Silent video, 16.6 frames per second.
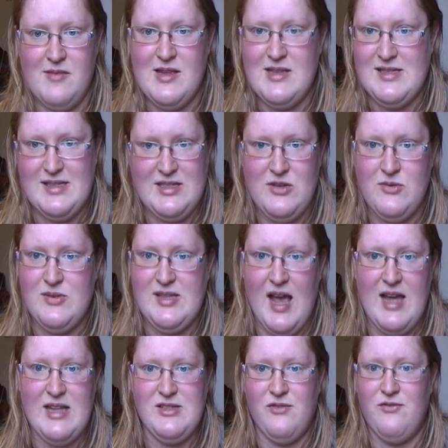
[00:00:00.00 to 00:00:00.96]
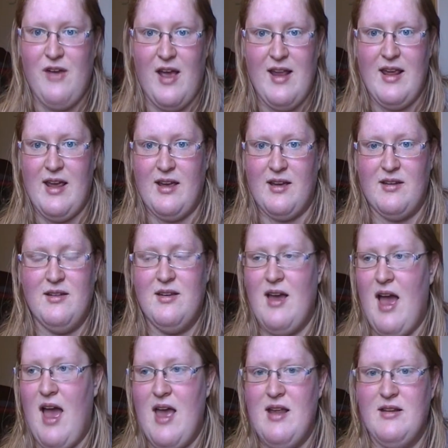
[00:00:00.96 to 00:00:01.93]
It's two sides fighting,
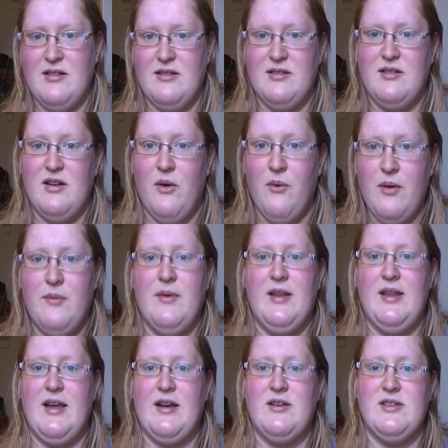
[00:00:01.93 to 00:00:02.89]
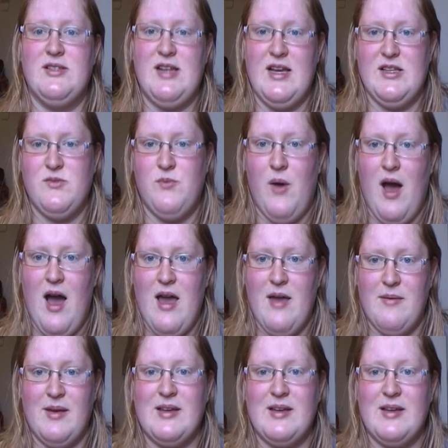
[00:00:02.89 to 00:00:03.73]
and no one really understands why,